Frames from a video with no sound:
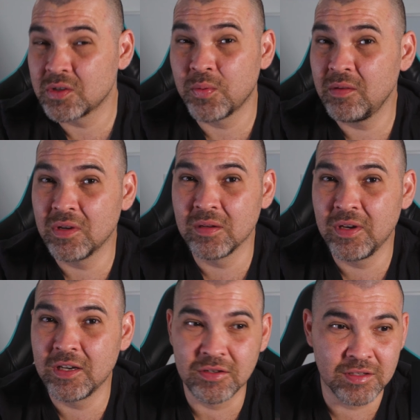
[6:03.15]
to 20
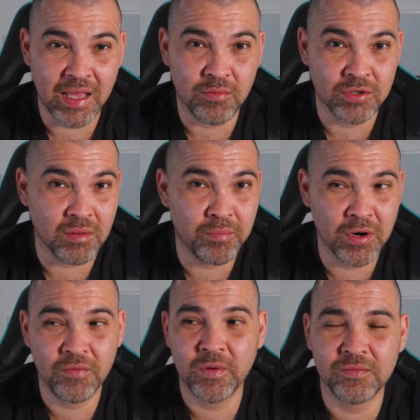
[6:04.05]
millimeters because that was the
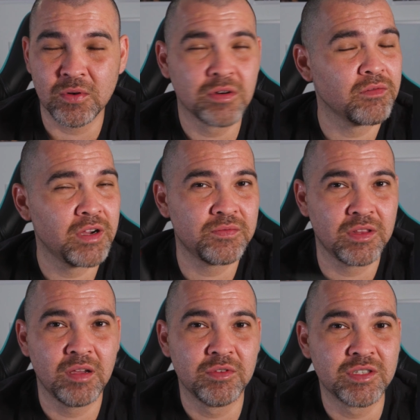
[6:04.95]
perfect focal range for
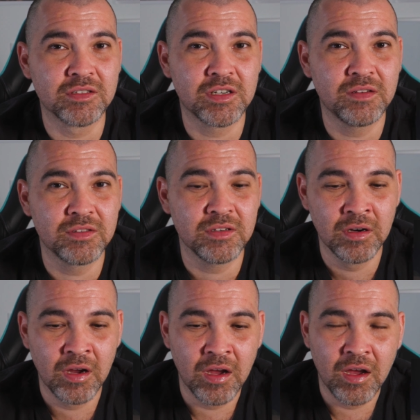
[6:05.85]
the image I was after.
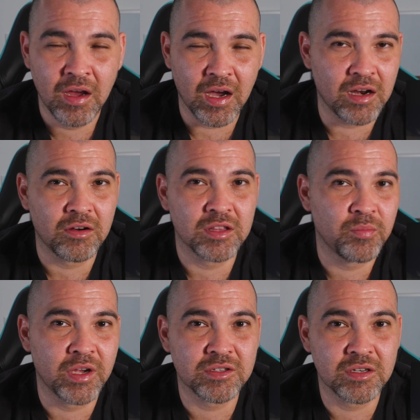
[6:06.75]
And I got the
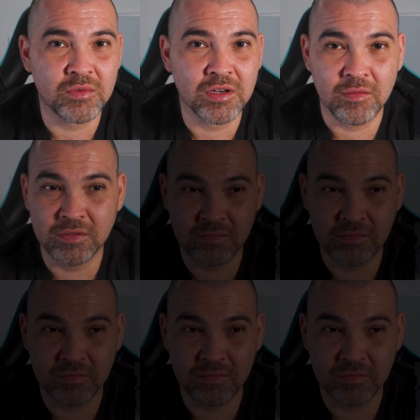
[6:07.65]
picture I want. I